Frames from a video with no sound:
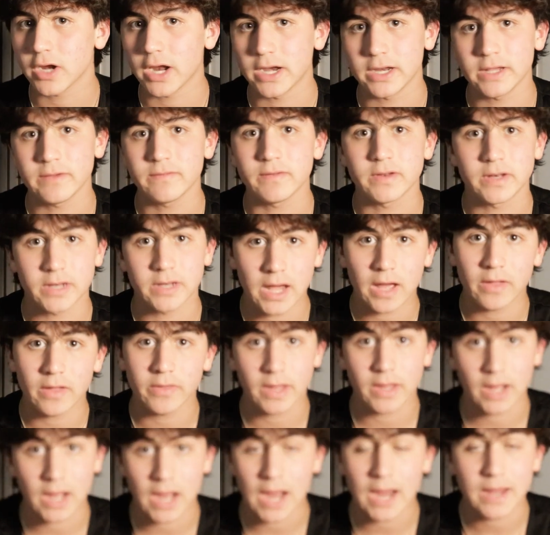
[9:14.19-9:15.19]
and even now
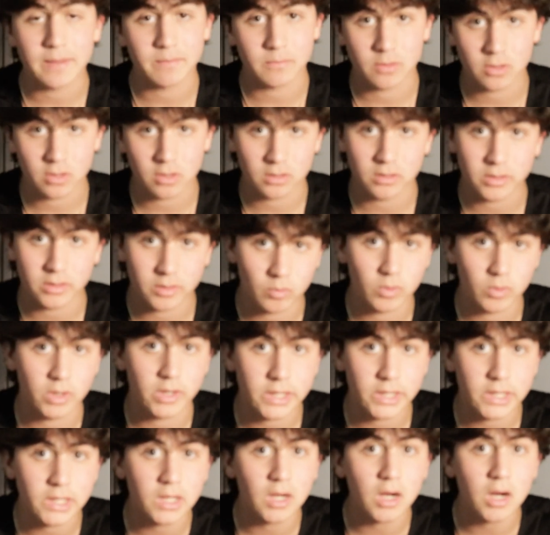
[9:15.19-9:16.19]
that I am currently
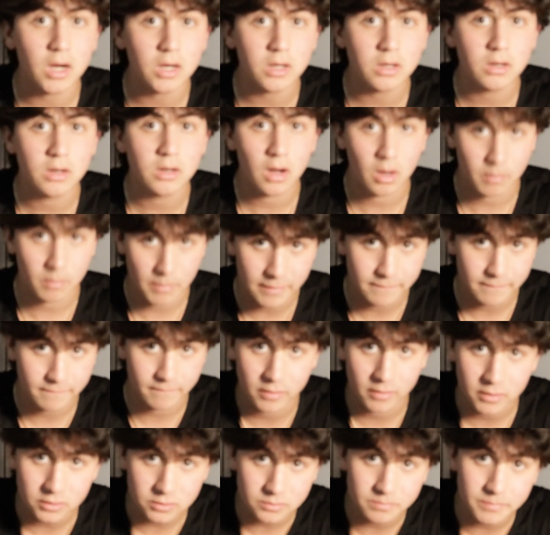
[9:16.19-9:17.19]
working on my
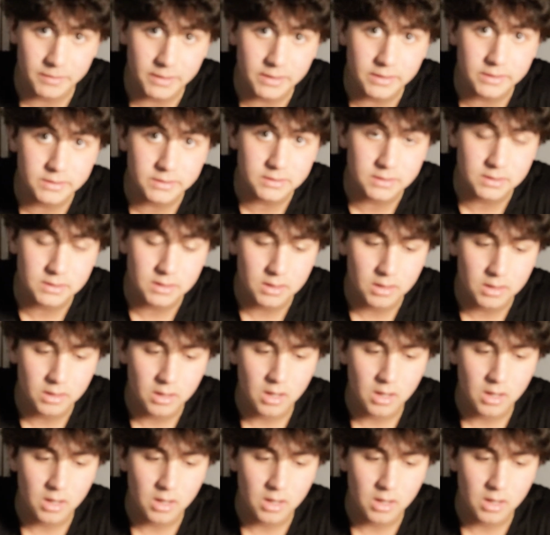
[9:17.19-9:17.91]
first piece,